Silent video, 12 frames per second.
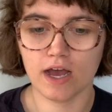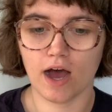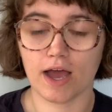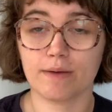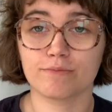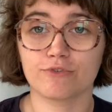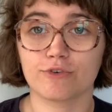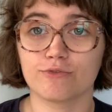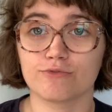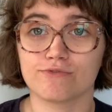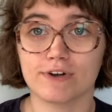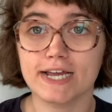I am
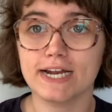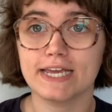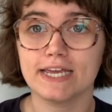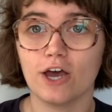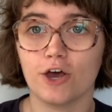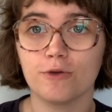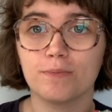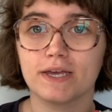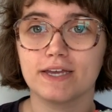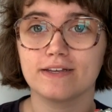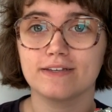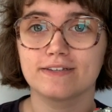really
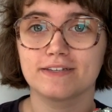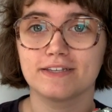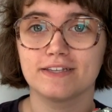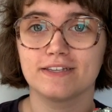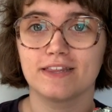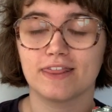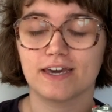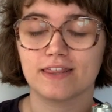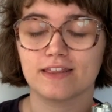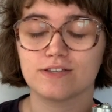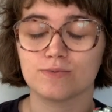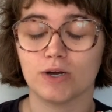hoping
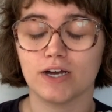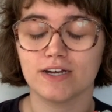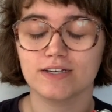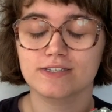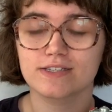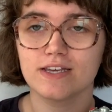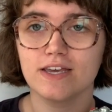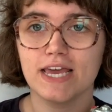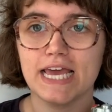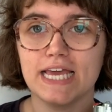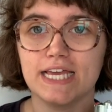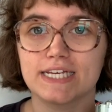that this works
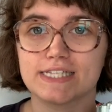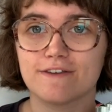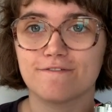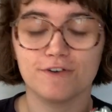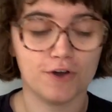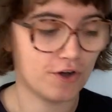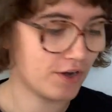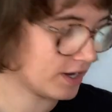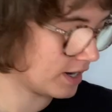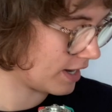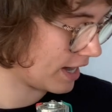because if not, I